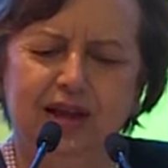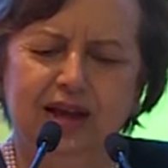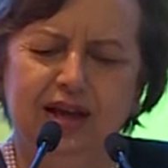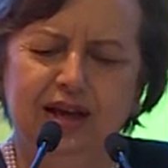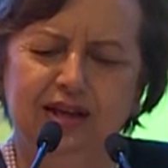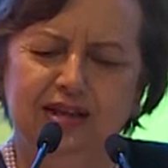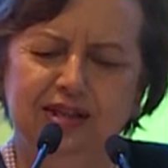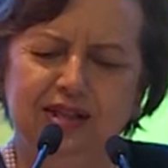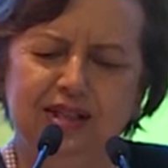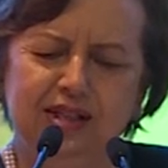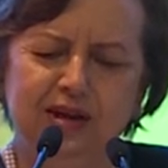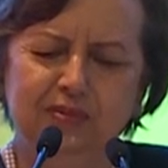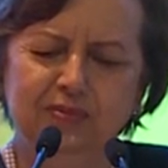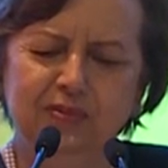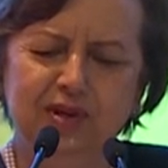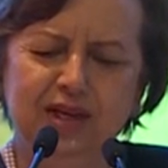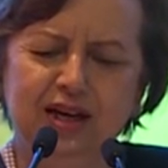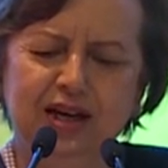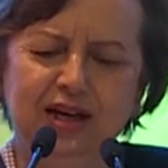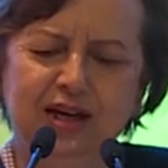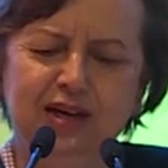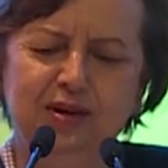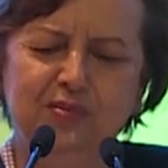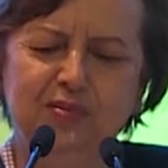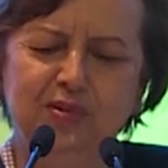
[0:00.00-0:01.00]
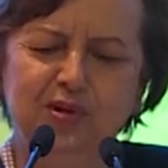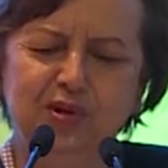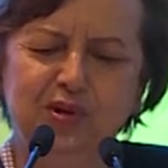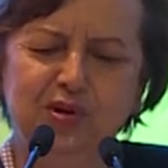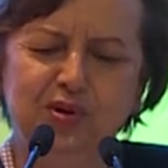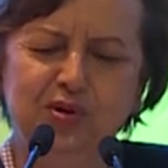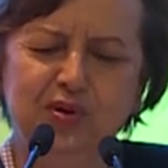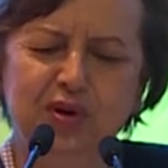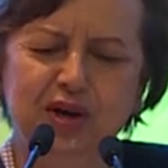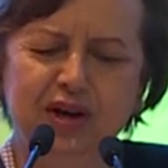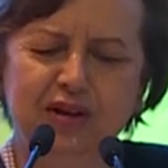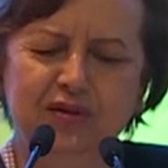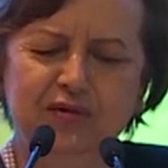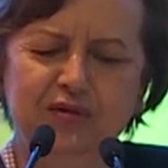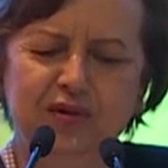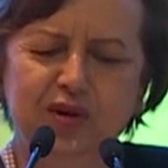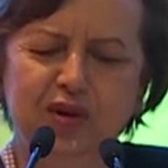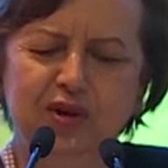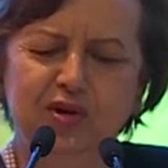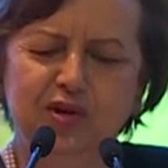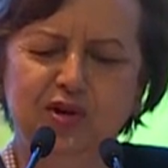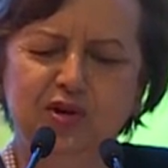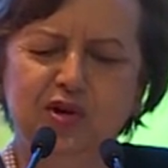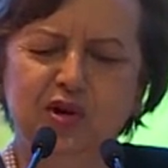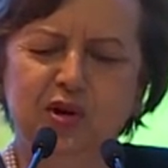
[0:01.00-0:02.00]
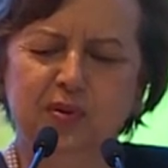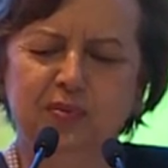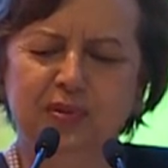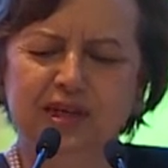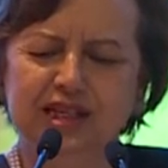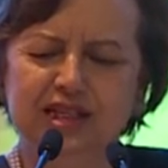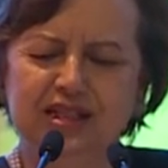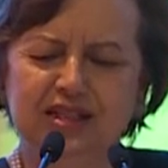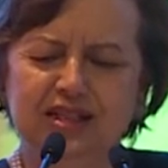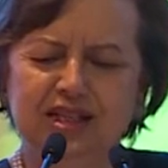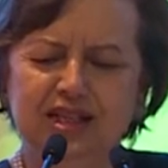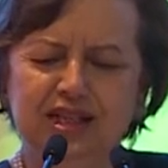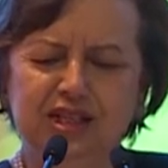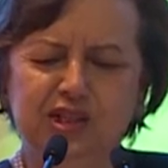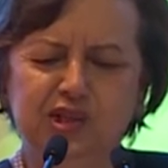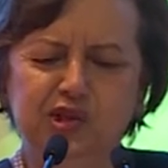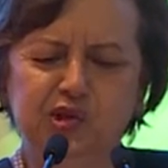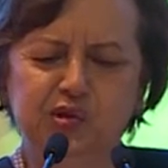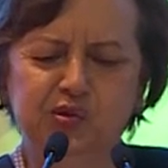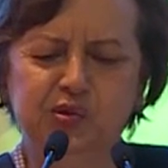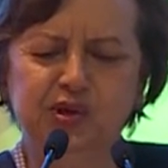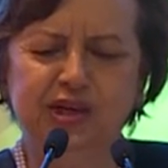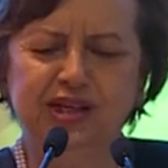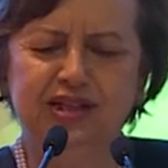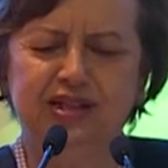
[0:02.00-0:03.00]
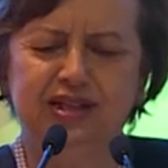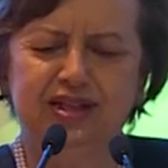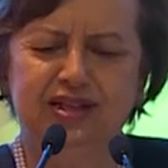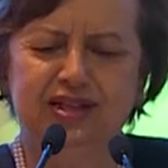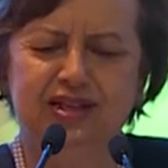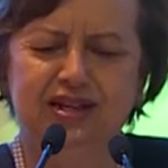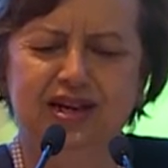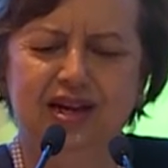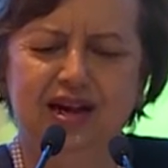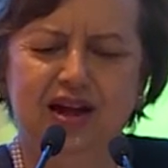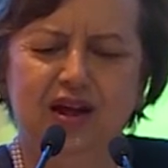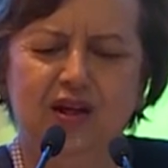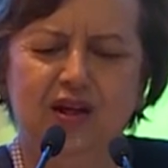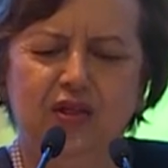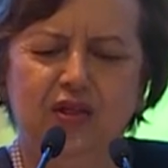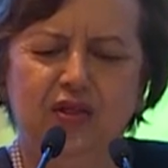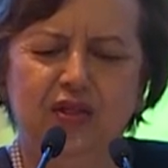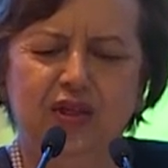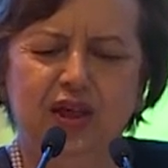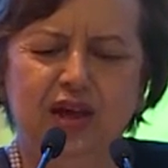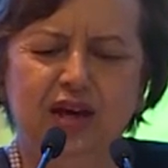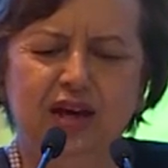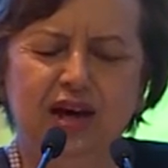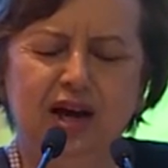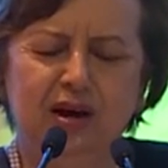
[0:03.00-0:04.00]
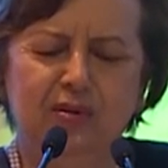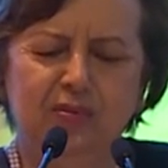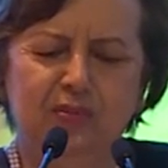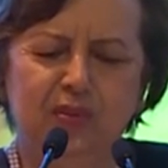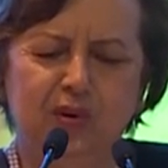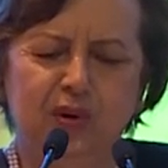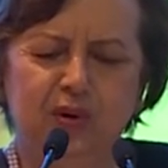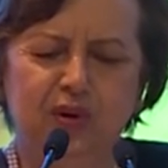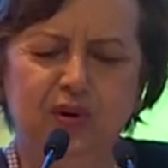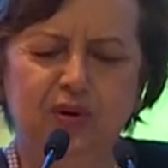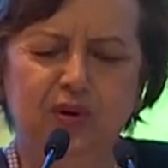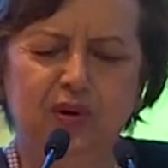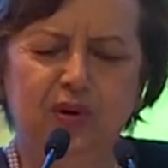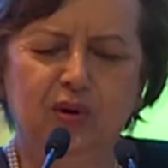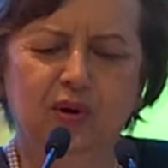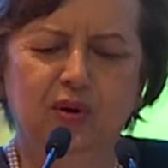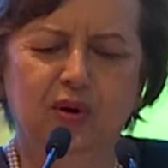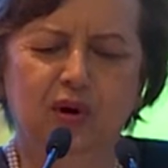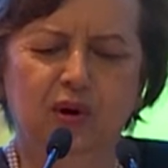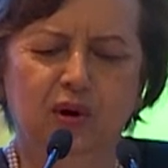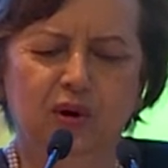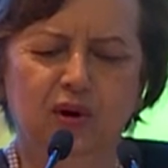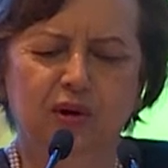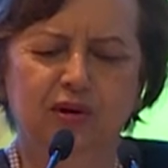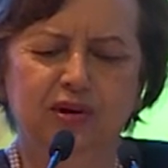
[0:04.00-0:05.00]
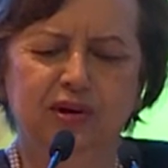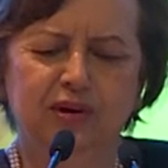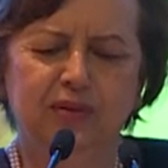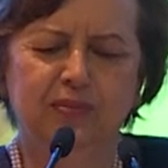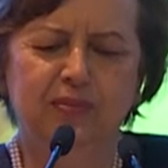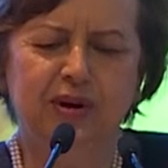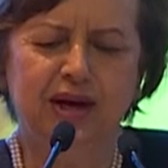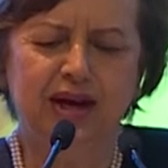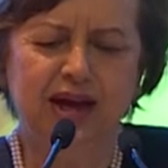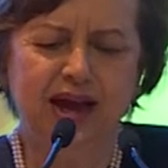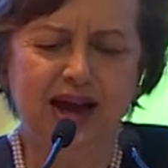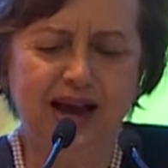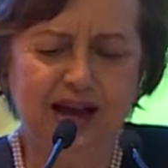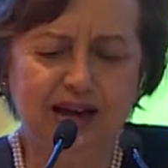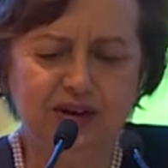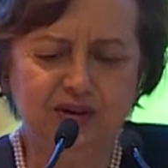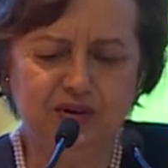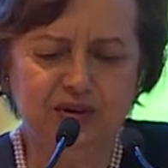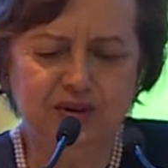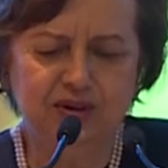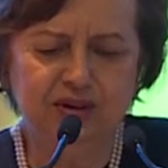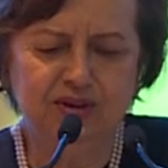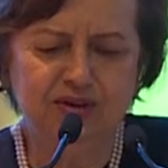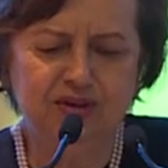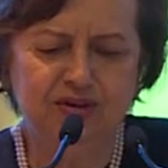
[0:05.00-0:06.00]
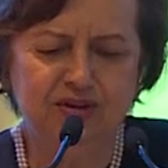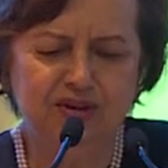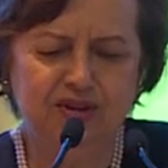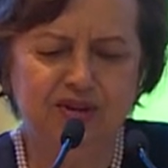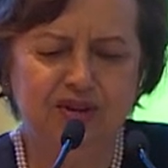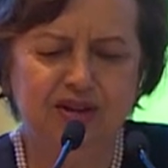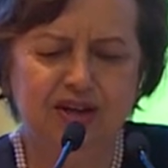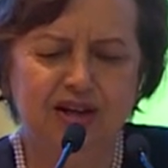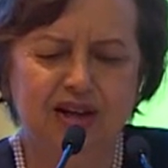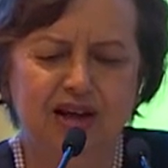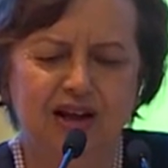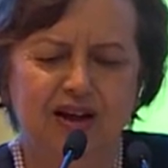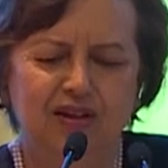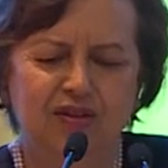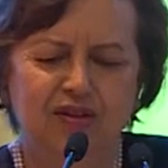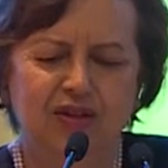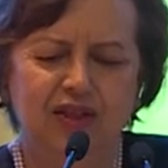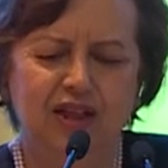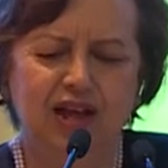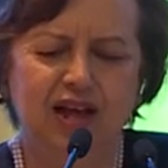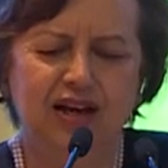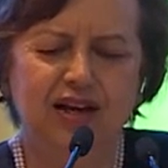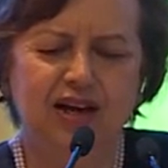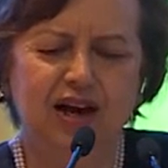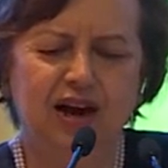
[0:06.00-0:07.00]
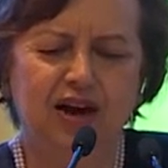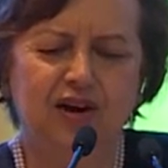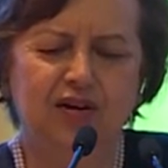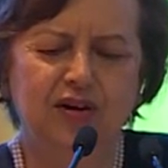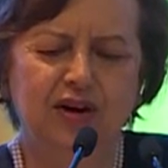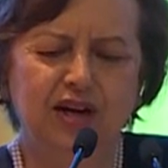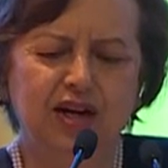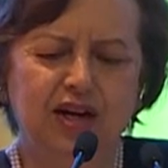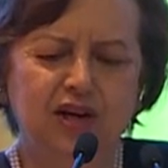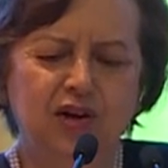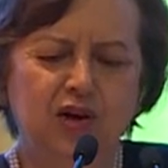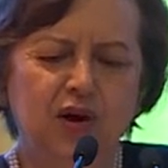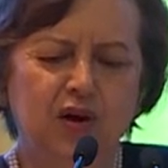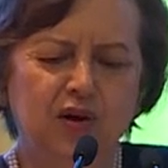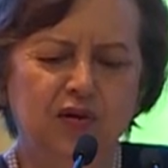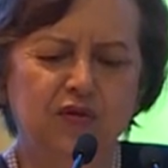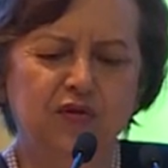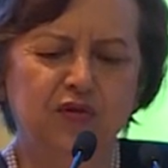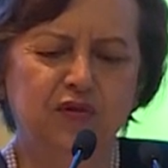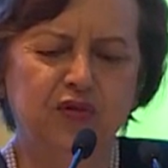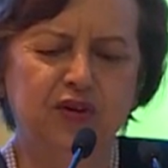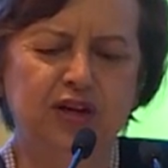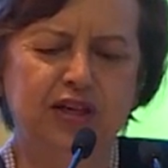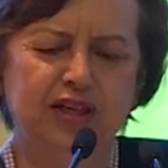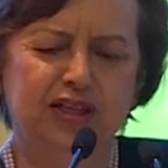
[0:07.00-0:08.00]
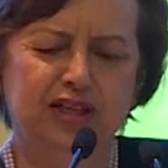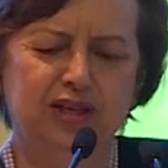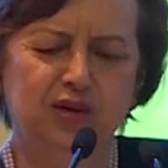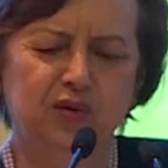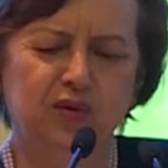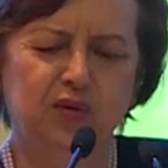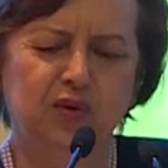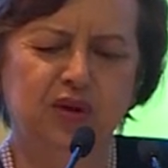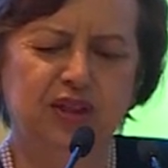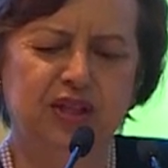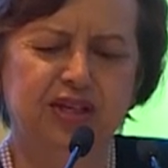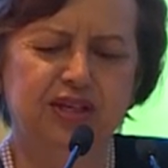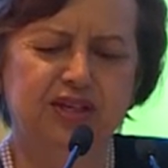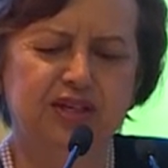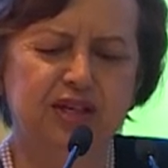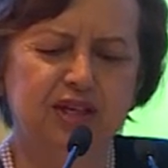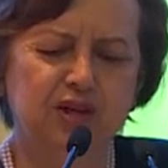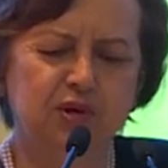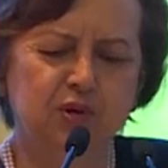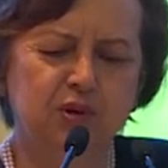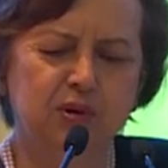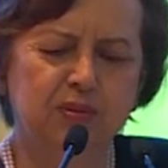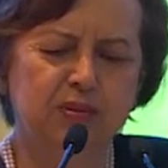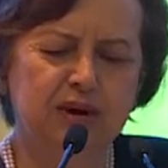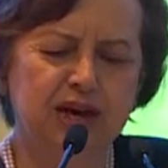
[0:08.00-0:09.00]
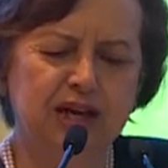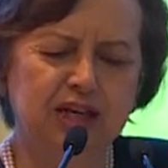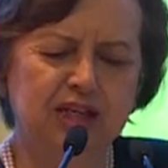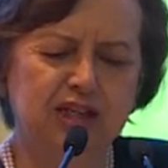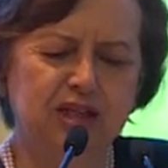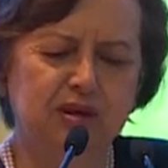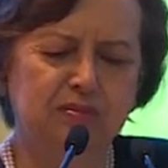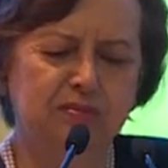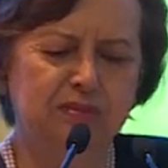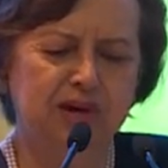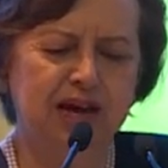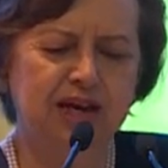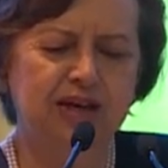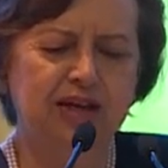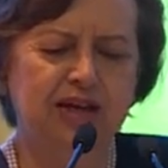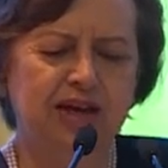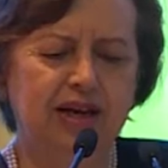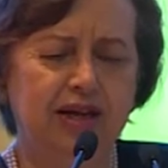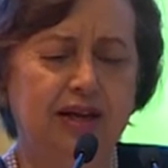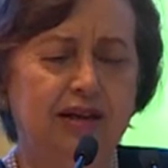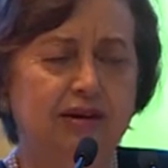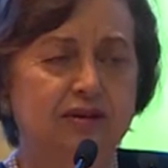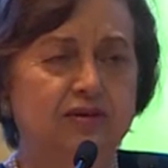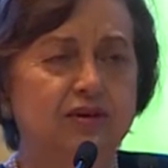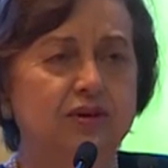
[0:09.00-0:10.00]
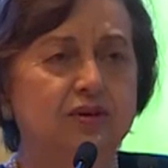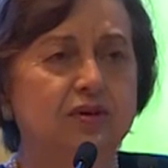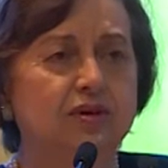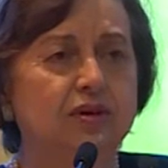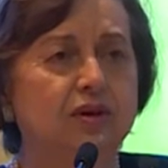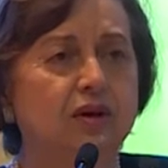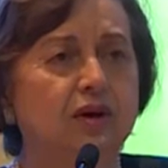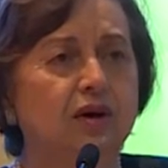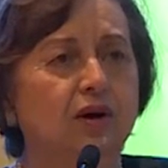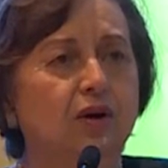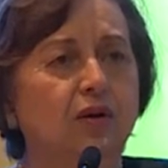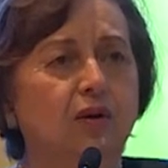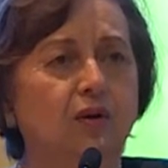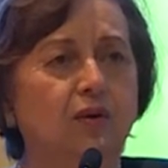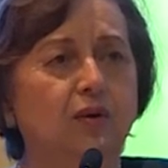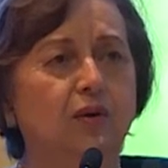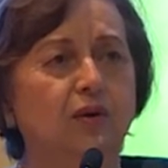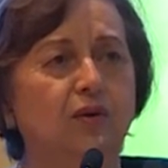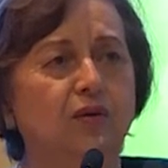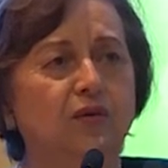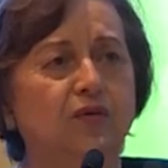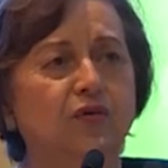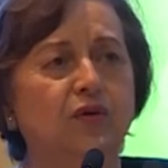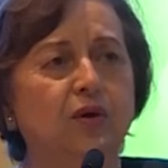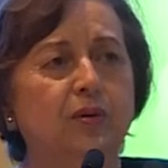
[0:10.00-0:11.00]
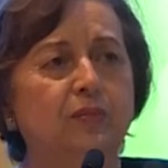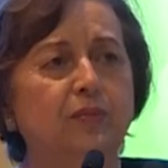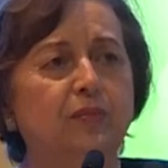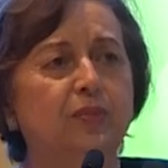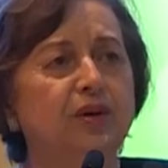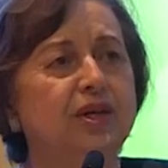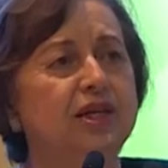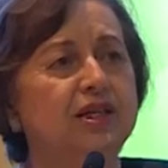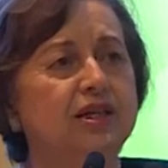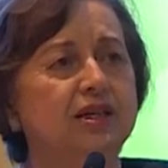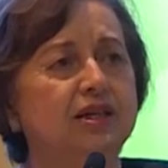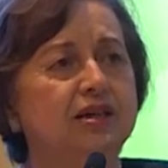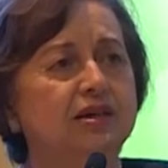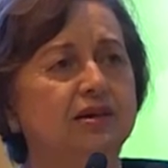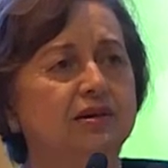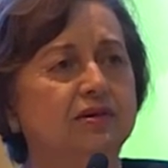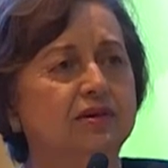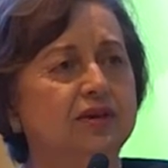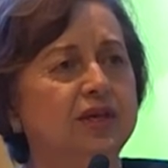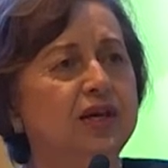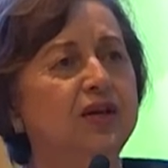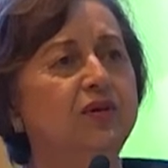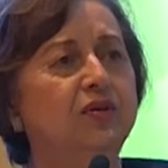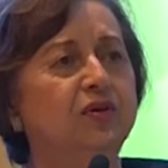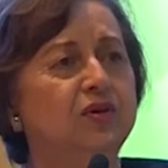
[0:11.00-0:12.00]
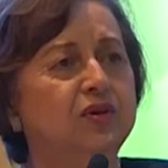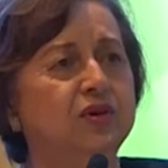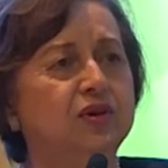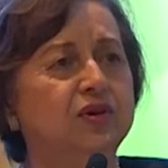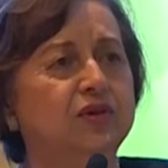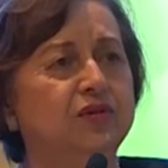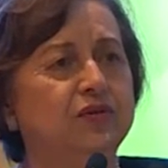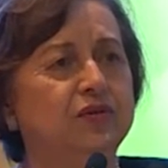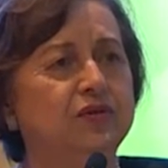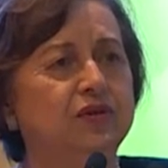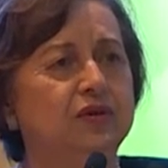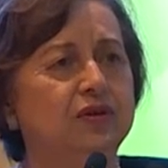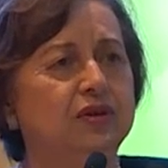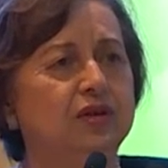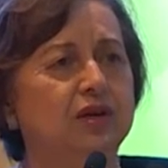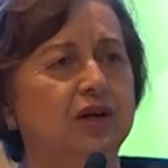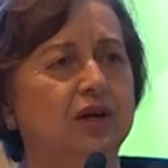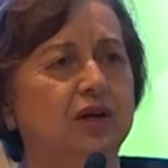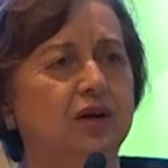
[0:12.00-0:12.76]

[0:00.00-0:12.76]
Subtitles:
and sometimes you have domestic stress that are brought on by actions that are in conflict with the central bank's mandates or from political tensions.